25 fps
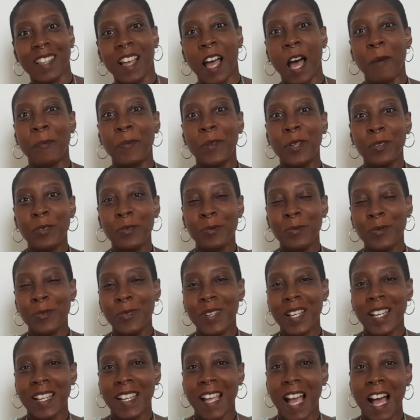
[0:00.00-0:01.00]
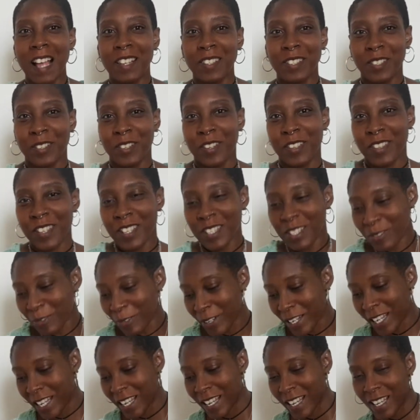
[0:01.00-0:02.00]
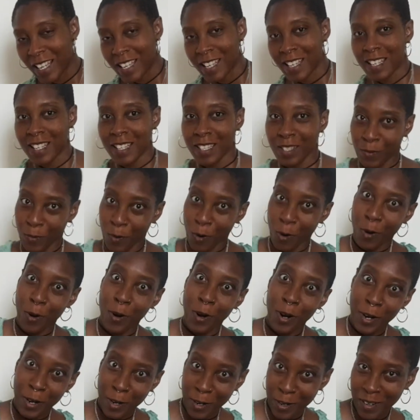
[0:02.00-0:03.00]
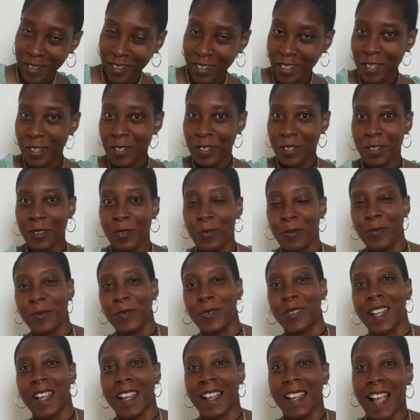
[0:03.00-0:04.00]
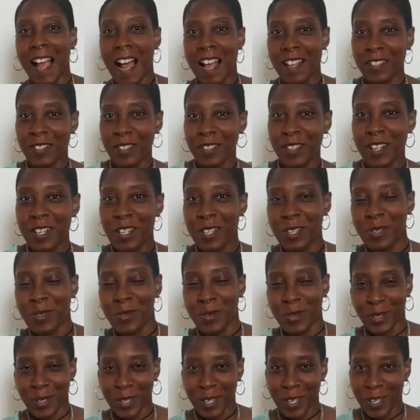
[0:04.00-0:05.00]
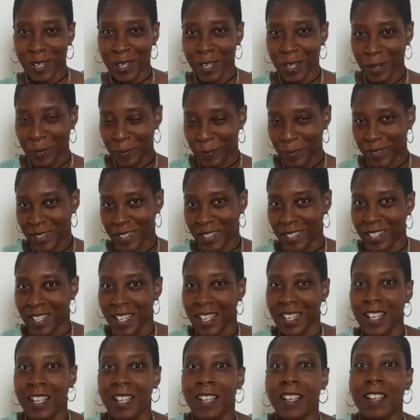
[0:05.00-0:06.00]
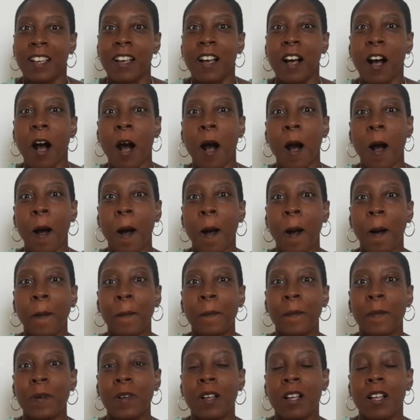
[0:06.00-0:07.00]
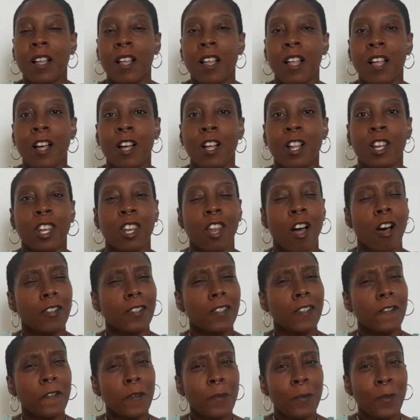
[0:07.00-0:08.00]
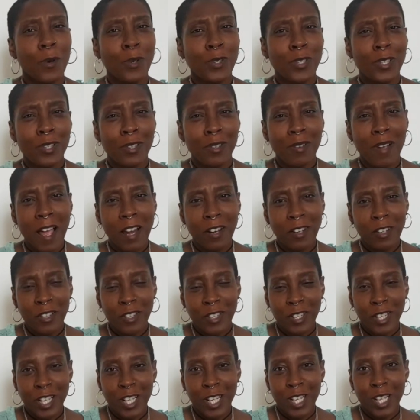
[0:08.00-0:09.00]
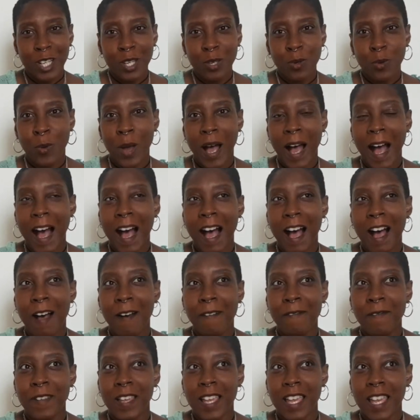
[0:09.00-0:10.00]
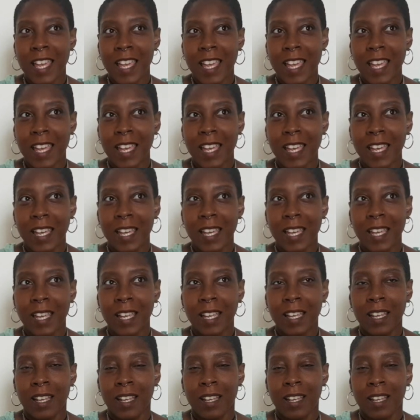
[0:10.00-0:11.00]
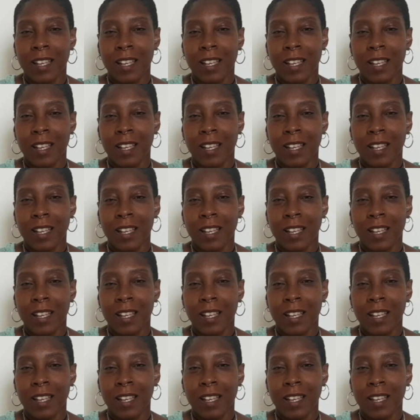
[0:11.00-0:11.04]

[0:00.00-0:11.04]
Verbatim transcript: happy new moon in Cancer. This reading is for new moon in Cancer and the solar eclipse. Um, lots of emotional energy. You have a